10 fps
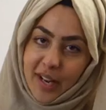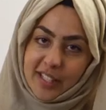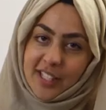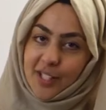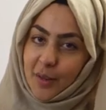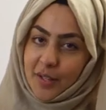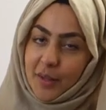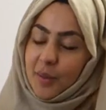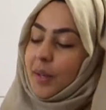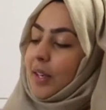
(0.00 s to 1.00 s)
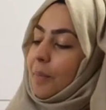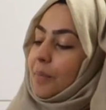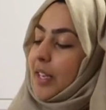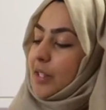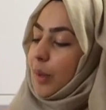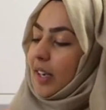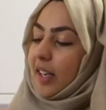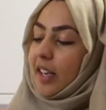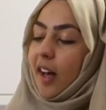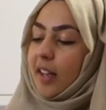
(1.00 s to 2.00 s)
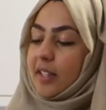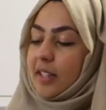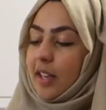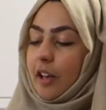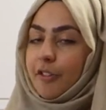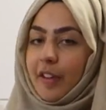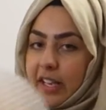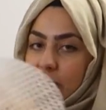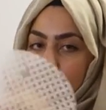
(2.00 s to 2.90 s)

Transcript: I actually show you, is we're gonna cut a face